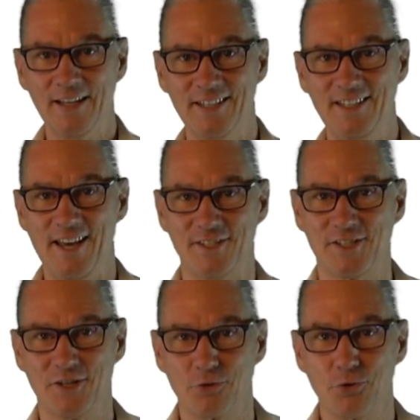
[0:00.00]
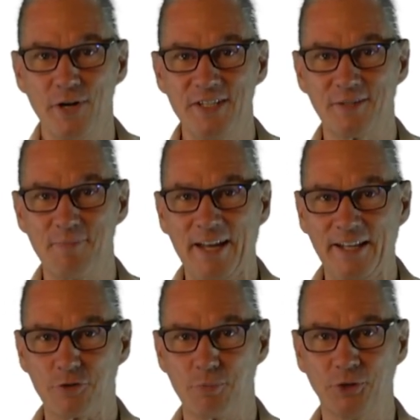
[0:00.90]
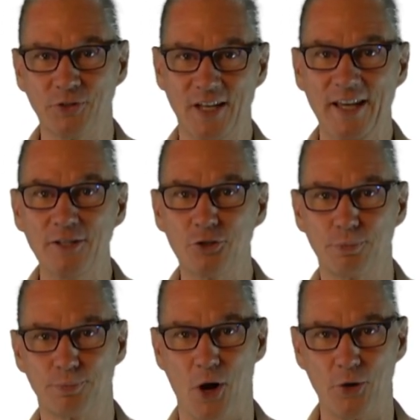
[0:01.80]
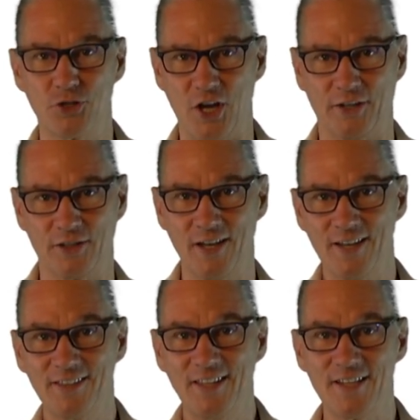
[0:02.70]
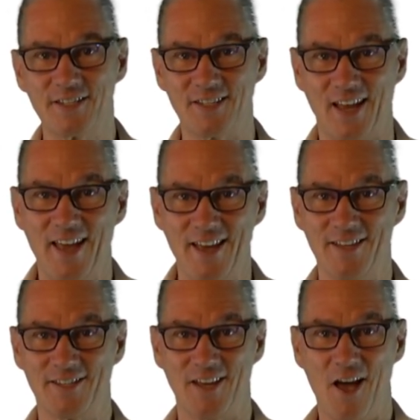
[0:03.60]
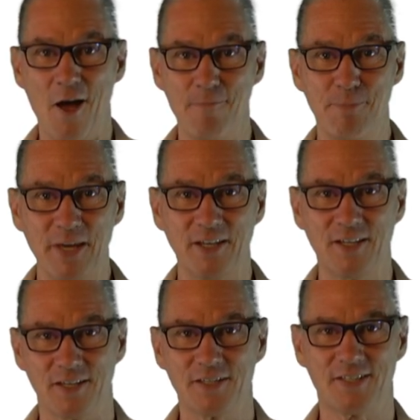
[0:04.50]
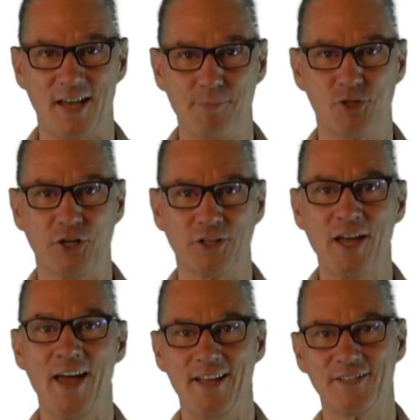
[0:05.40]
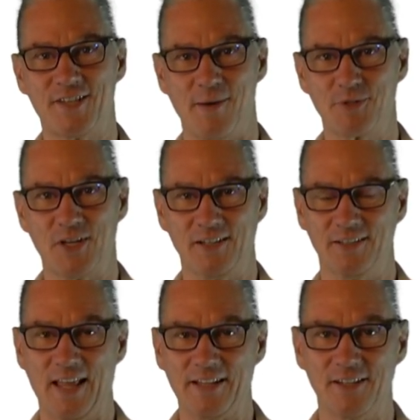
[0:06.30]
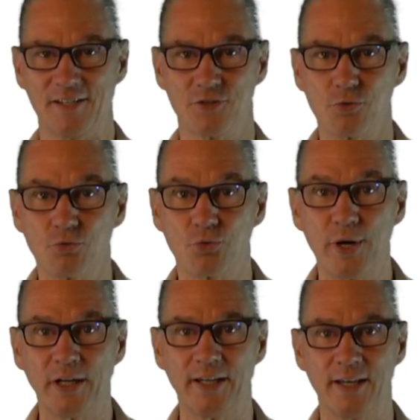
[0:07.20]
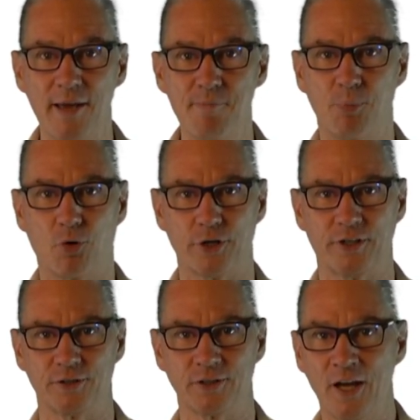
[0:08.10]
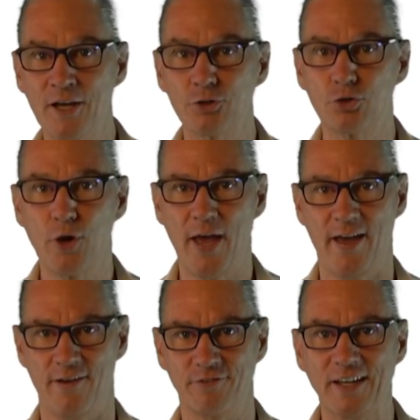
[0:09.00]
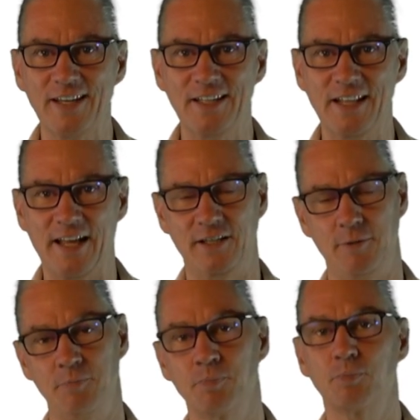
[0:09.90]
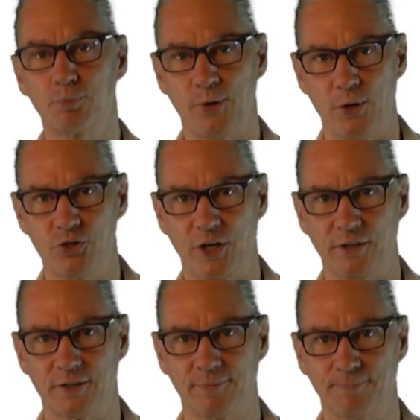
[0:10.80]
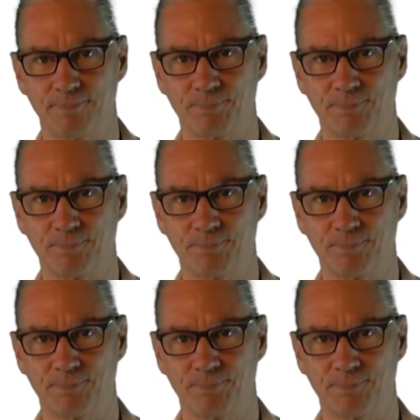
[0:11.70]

Yes, risk management into project. This is a big subject and something that is really important to have in any project.